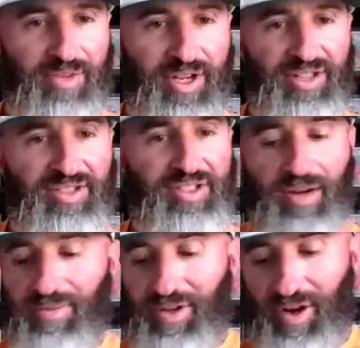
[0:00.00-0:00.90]
me. And this
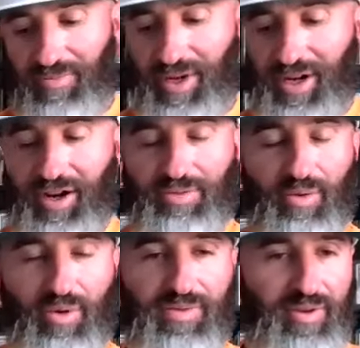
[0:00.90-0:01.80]
coming. you know, I've been an
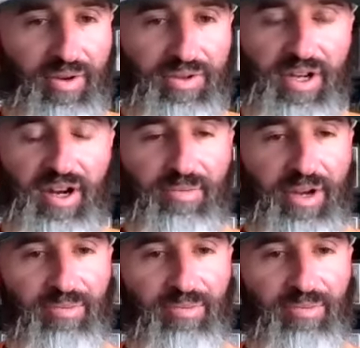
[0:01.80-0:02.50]
entrepreneur for a long time,